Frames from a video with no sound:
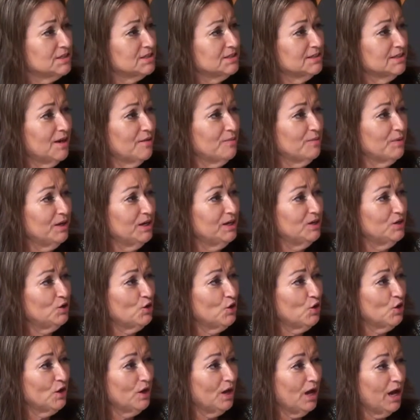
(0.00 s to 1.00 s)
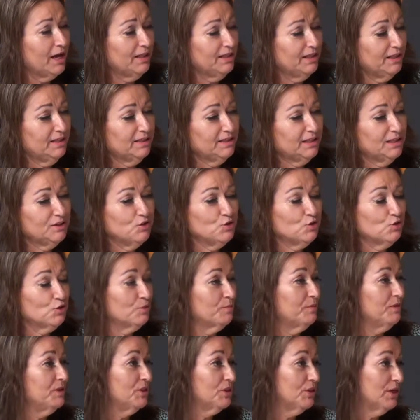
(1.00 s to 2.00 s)
I mean, I think that you should
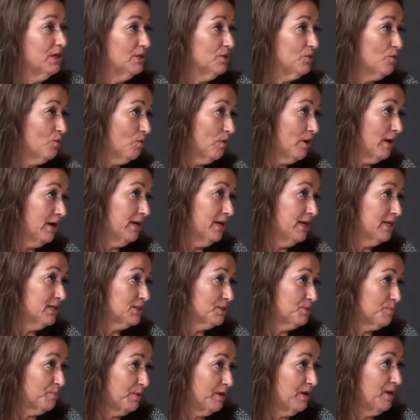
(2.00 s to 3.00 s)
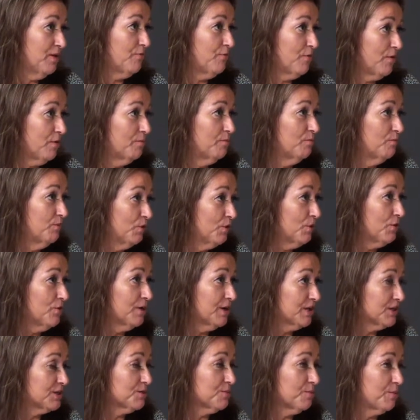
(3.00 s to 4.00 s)
be genuine and speak from your
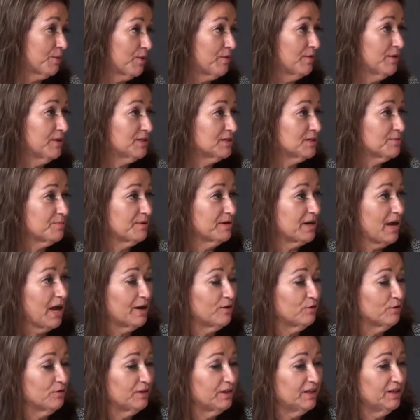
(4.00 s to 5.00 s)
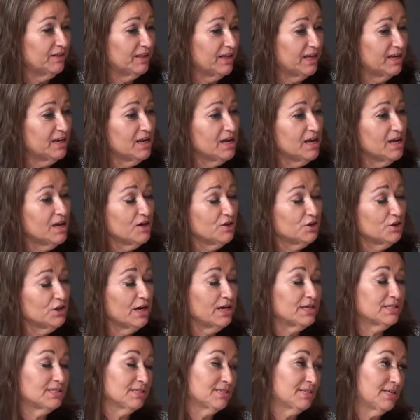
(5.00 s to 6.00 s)
experience, but I don't think that she
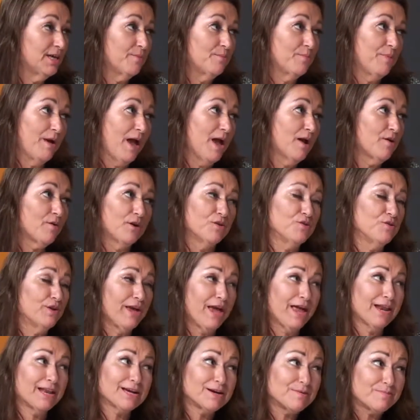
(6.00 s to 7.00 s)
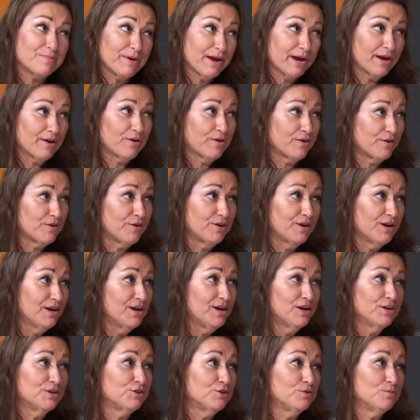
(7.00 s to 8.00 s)
has the same background. You can't compare her
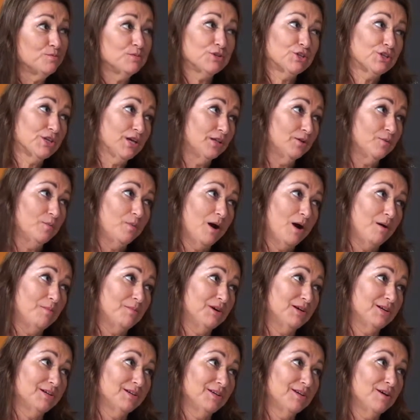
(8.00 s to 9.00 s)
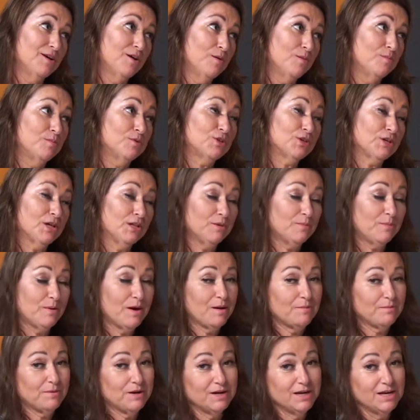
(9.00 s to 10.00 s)
to Michelle Obama. Michelle
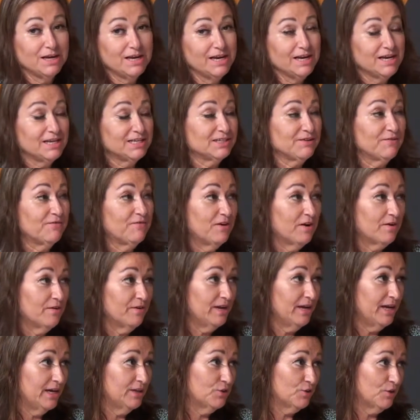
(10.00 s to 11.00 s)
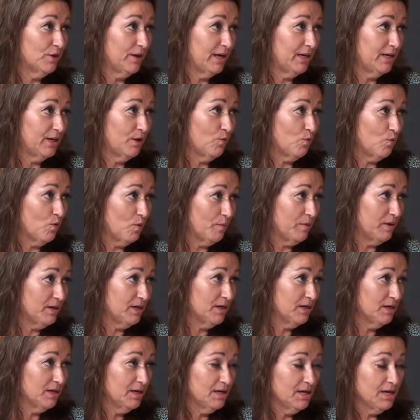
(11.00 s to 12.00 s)
Obama is a very educated woman.
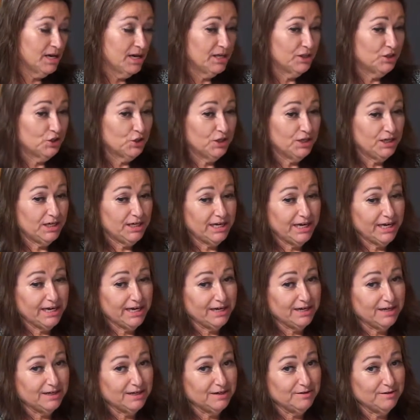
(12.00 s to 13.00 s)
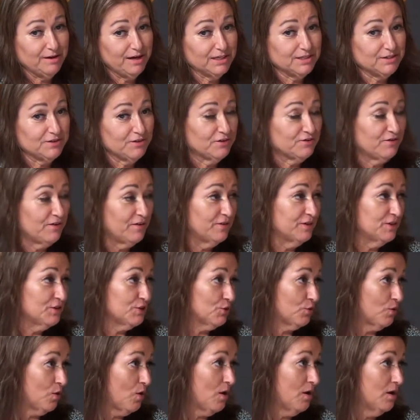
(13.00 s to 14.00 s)
She has very
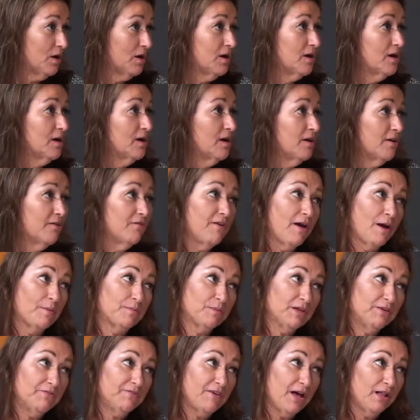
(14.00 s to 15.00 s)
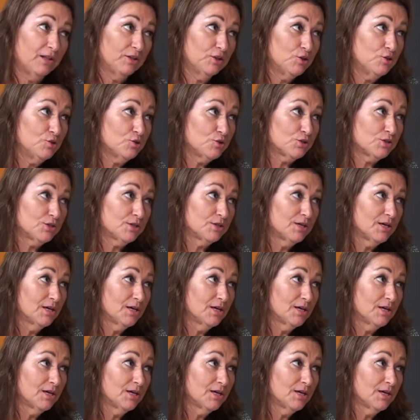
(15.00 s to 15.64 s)
strong family values,